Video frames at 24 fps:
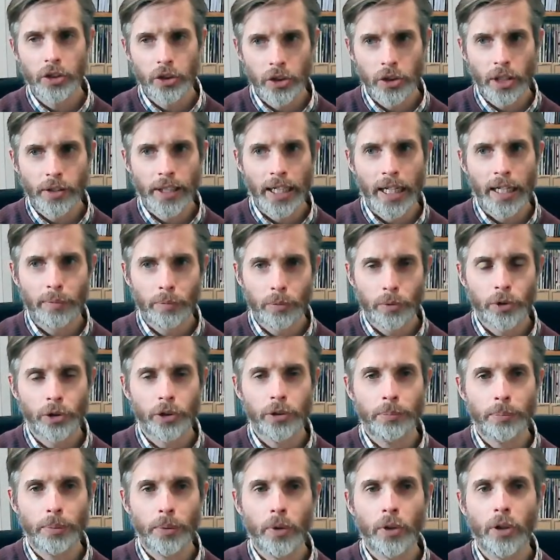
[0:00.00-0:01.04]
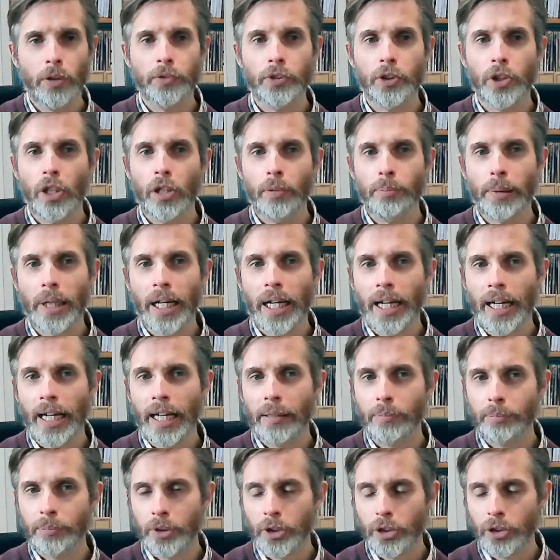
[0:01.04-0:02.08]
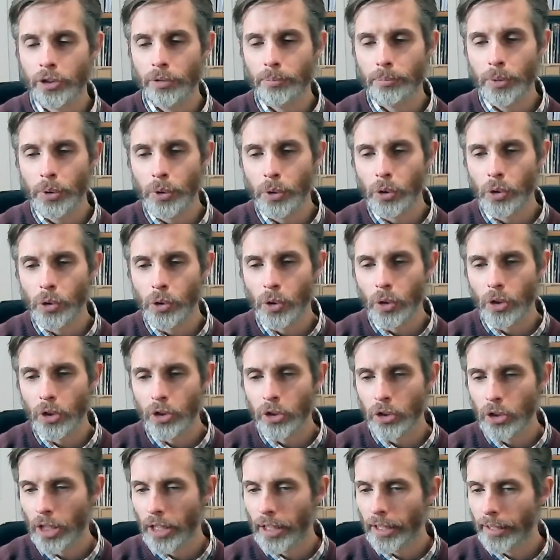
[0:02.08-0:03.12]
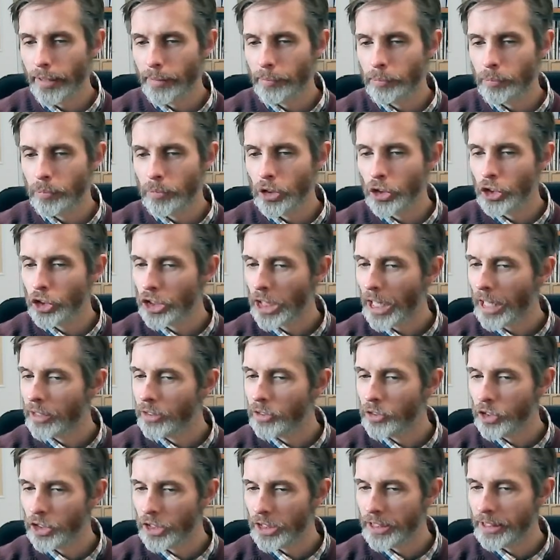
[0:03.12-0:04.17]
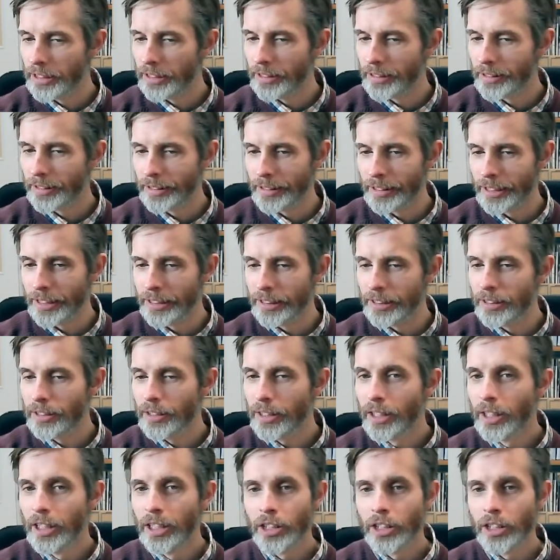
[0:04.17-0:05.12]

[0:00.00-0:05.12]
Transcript: like the hammer-ons and the pull-offs, are perhaps the more challenging thing.